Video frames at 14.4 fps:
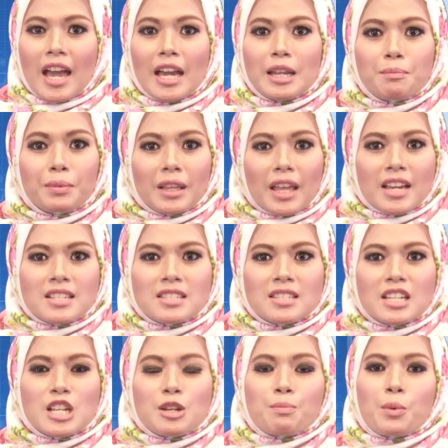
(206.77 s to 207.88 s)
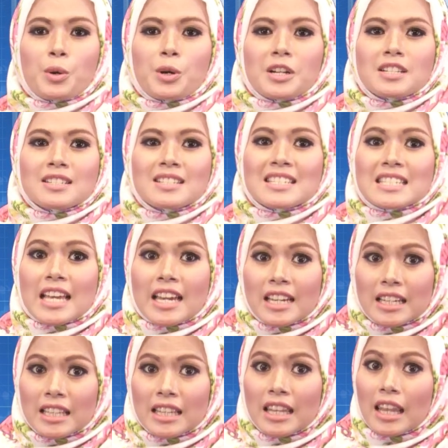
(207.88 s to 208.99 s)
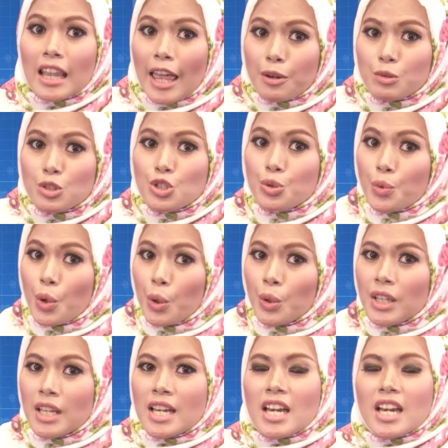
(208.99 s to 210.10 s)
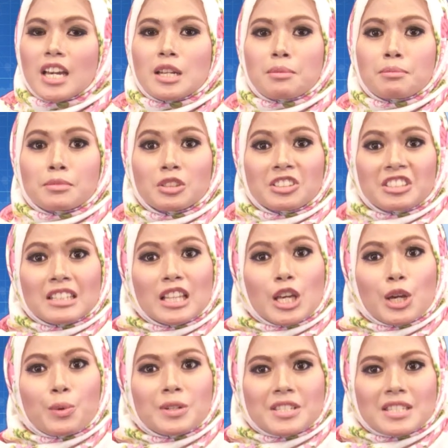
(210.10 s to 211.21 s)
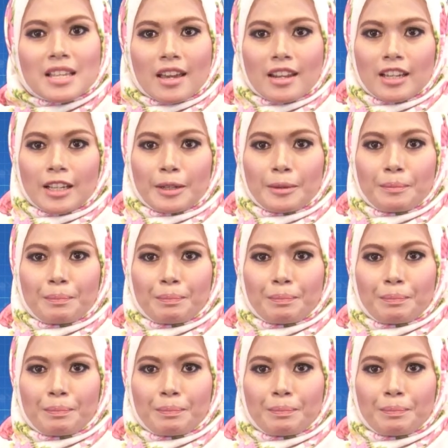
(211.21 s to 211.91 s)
and plays an important second language role in a multilingual setting.